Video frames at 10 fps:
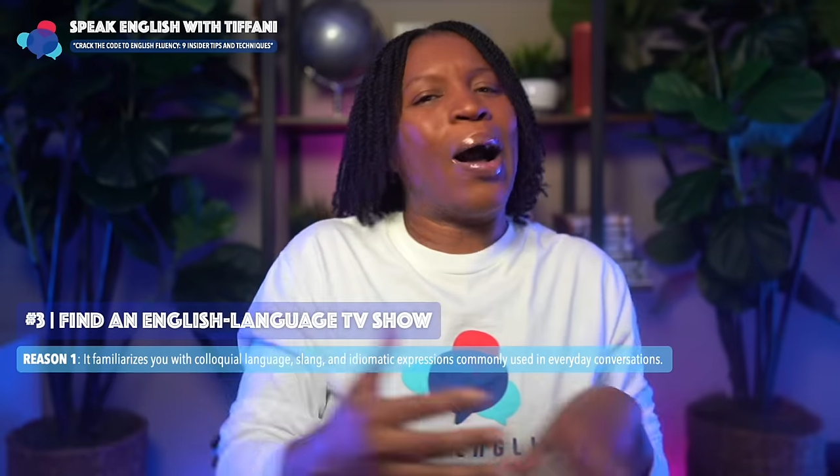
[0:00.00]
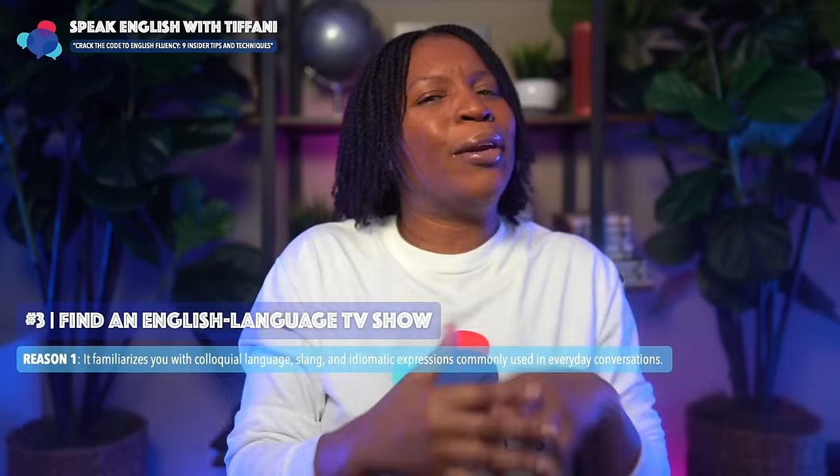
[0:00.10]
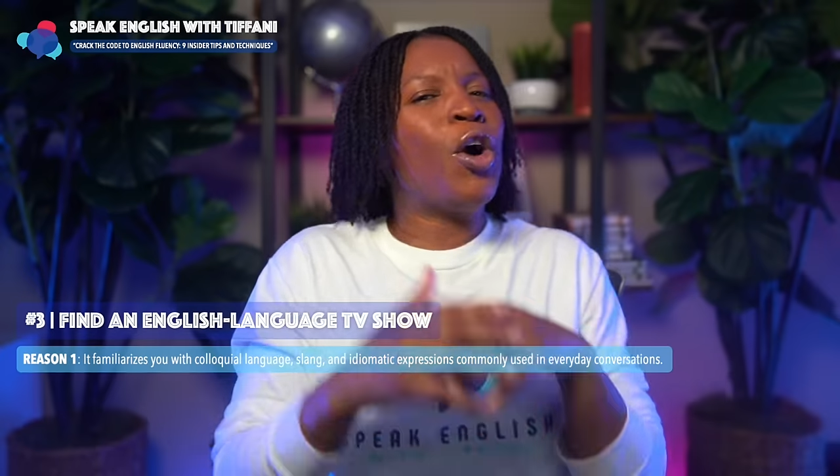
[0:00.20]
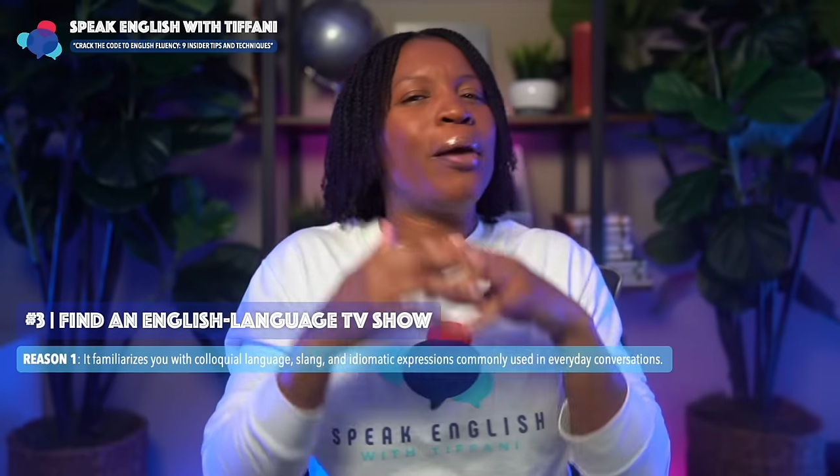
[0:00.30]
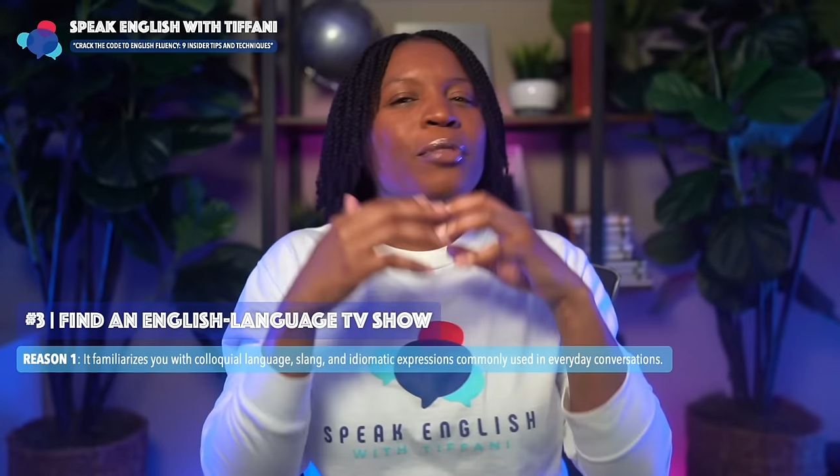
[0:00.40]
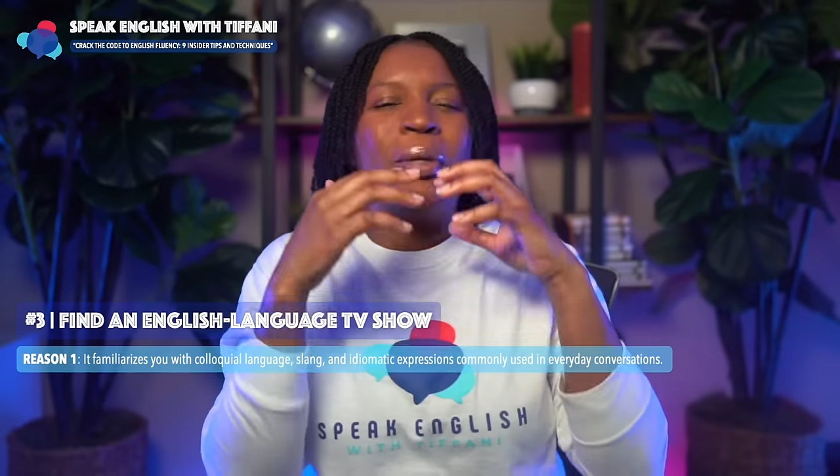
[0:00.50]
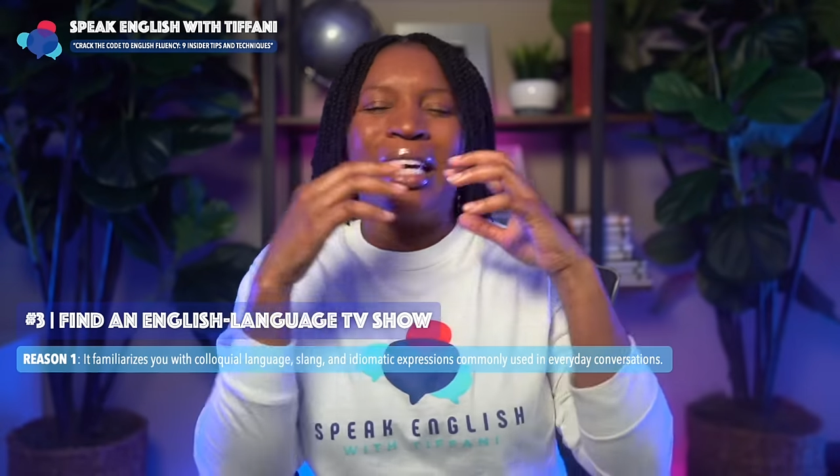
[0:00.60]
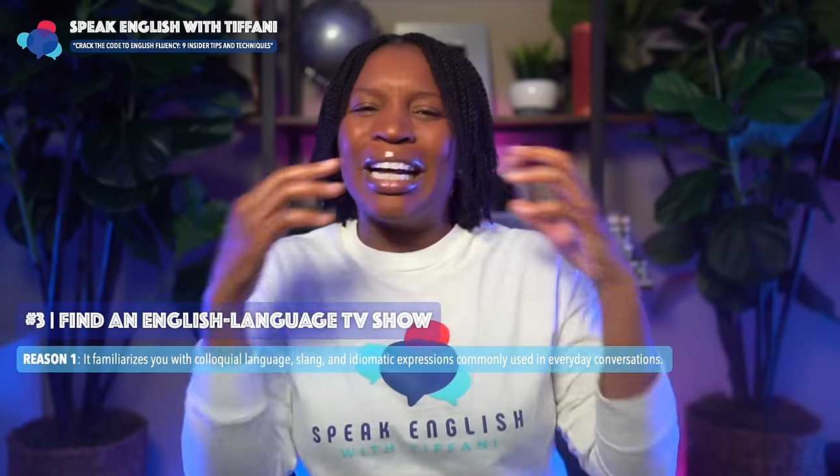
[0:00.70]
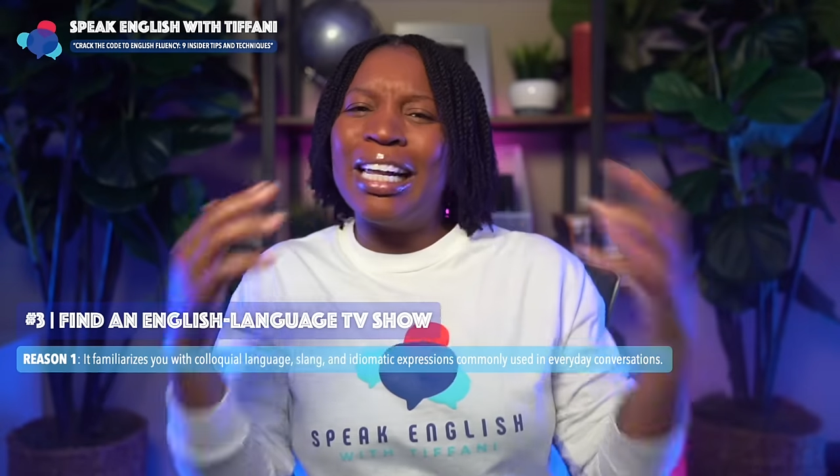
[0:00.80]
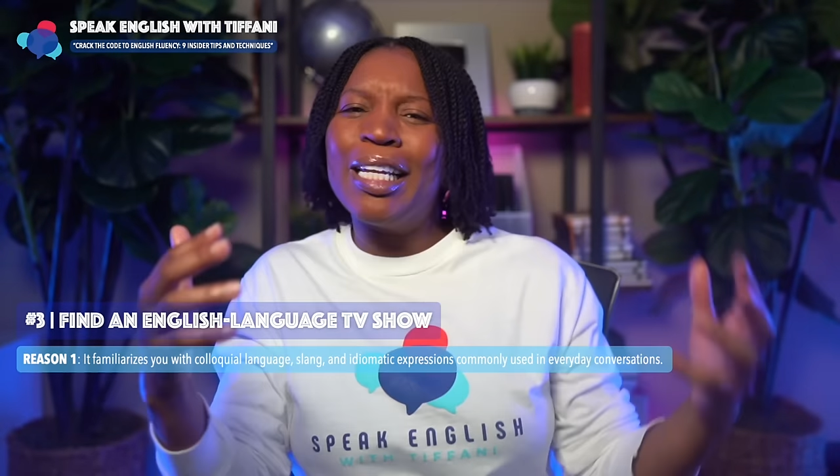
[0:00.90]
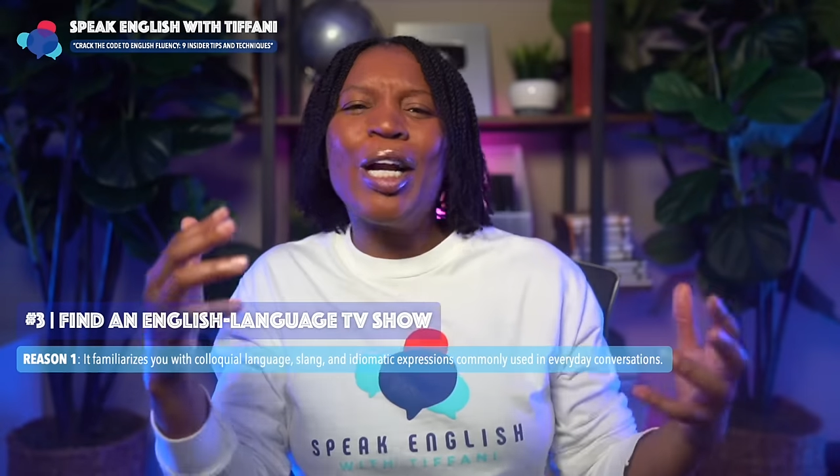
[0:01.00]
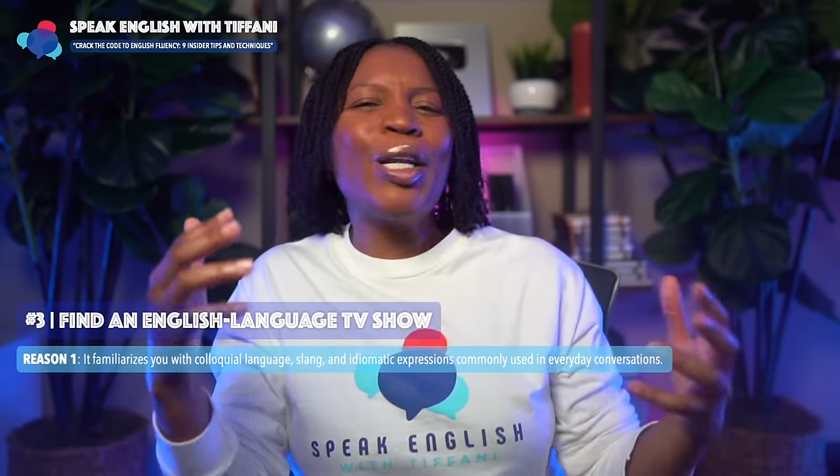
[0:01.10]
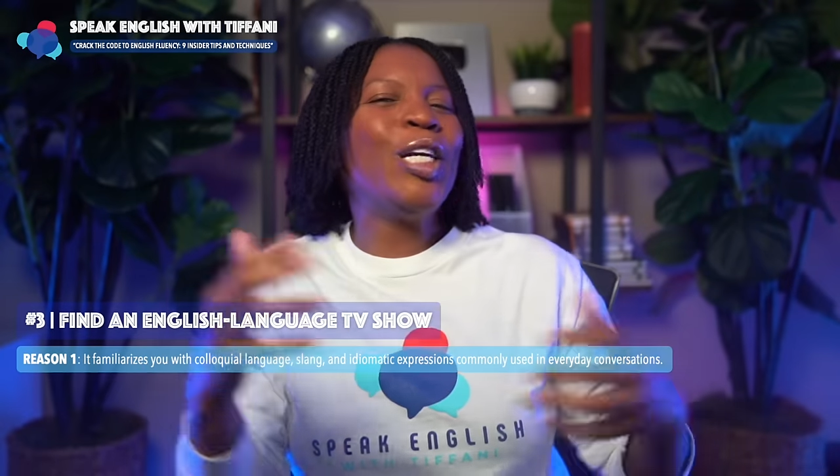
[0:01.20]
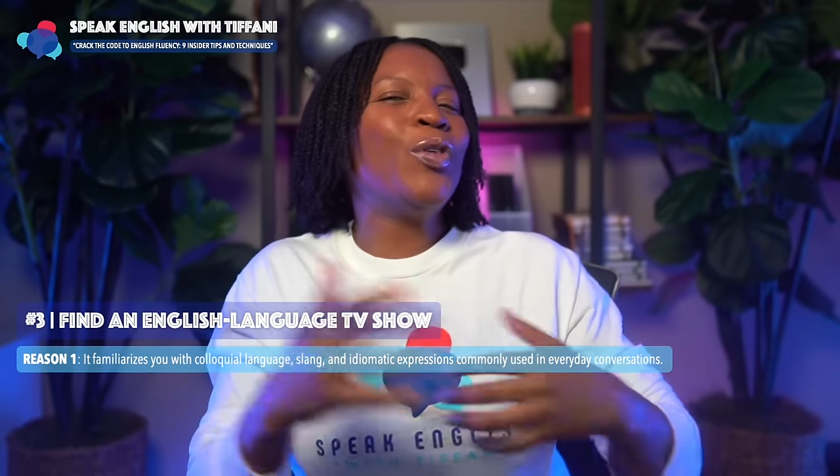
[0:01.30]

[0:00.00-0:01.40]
I know I'm speaking clearly,